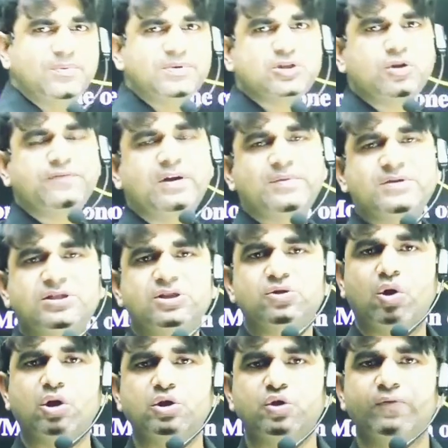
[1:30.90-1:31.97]
of chemistry is
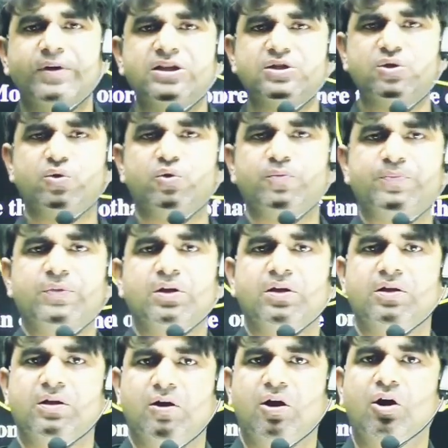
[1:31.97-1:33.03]
also very slow,
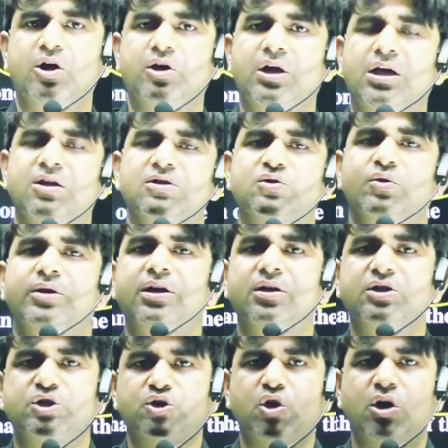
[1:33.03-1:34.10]
or also in a
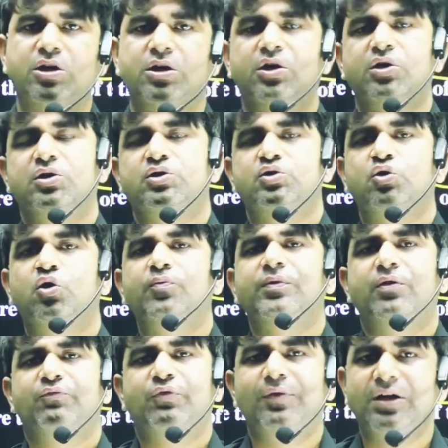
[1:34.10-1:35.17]
short. So
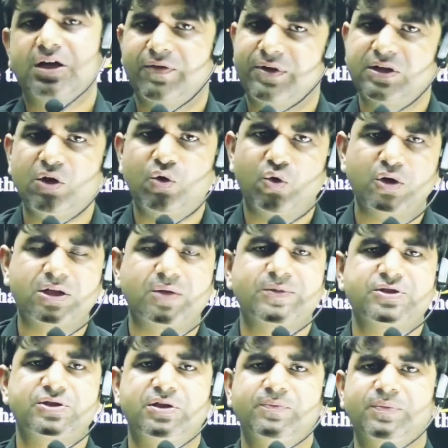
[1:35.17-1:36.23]
we will cover the whole
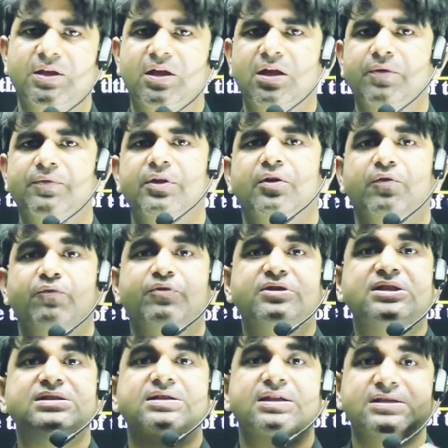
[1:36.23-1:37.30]
chemistry, which
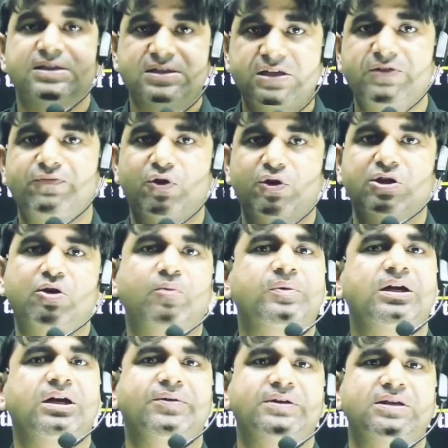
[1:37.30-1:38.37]
is necessary for the
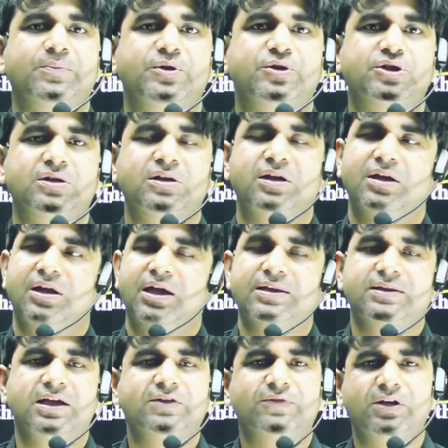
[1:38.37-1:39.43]
competitive examination, and
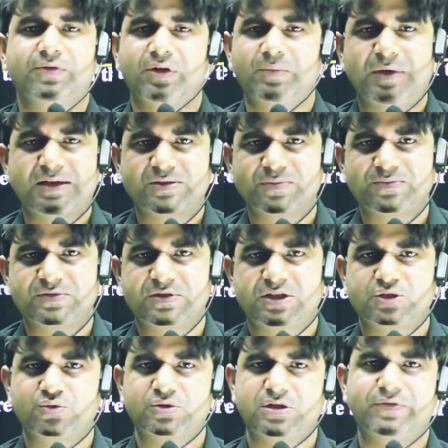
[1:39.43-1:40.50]
that will cover maximum 6
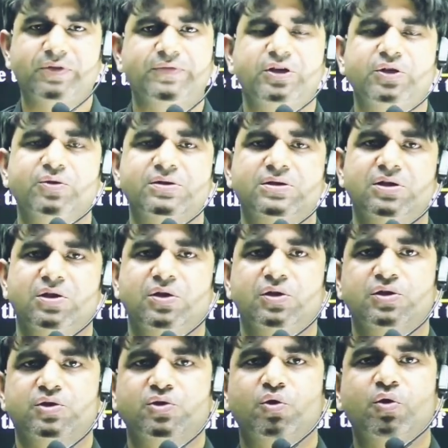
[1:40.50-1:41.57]
to 7 videos.
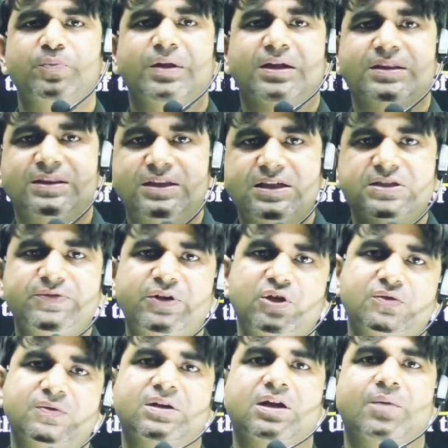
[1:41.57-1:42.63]
So these videos
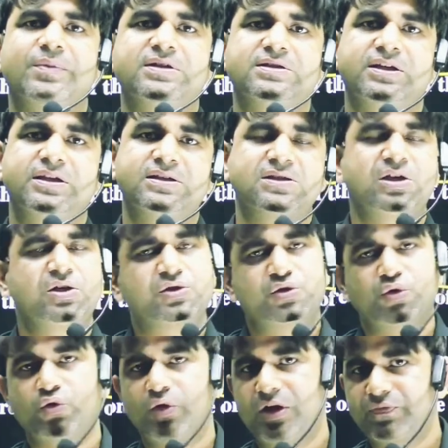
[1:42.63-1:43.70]
will come in series, so
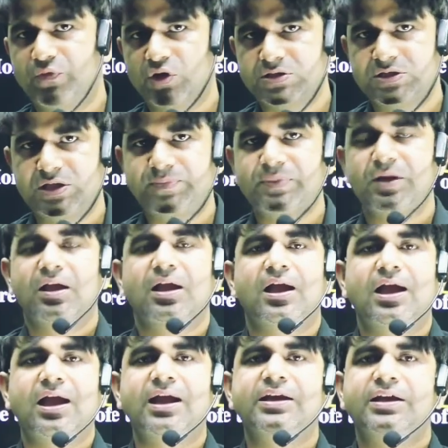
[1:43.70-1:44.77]
go and watch them.
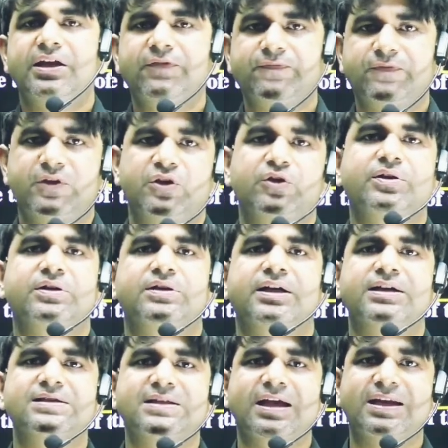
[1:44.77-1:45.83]
And if there
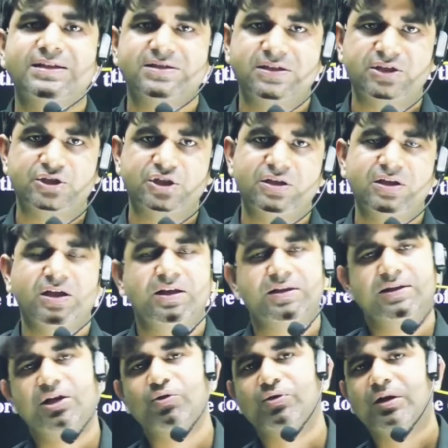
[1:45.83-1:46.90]
is any suggestion,
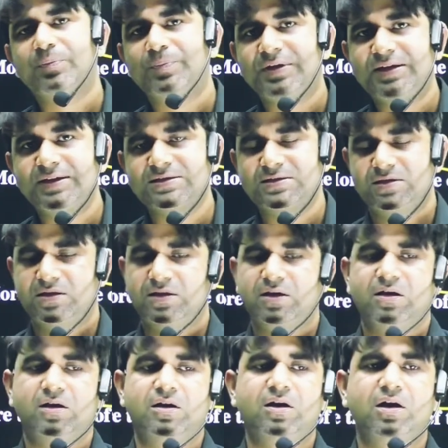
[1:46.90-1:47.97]
then you can please
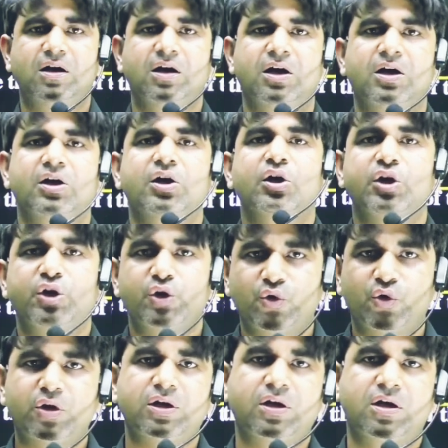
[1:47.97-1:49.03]
drop
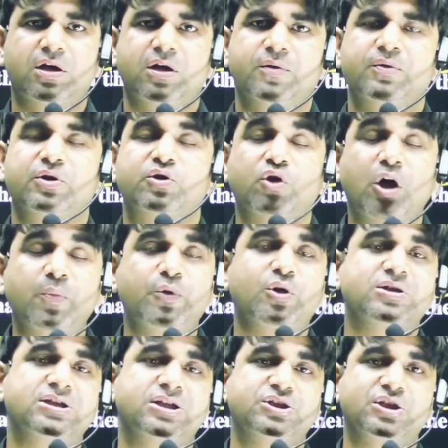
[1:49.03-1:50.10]
your
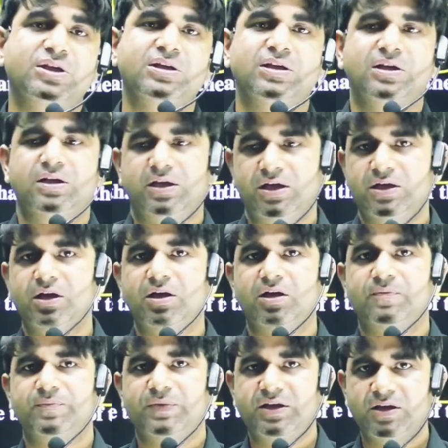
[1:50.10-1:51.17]
suggestion in our
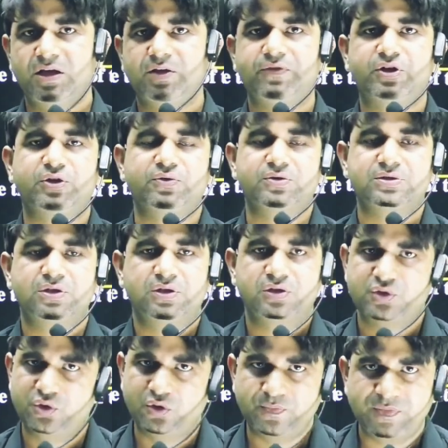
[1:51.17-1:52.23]
videos.
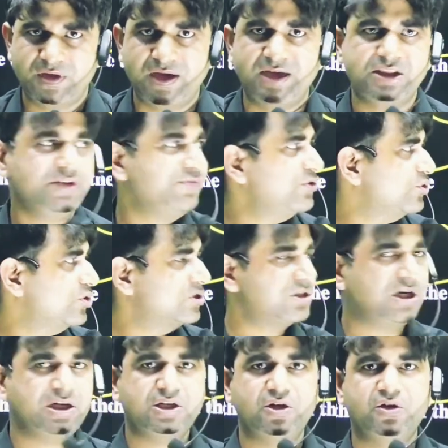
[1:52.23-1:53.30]
So I think we should
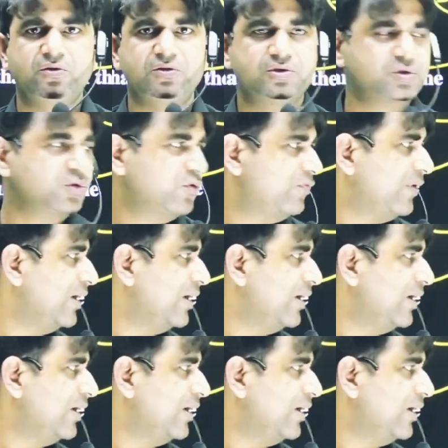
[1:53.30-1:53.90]
start now. So well,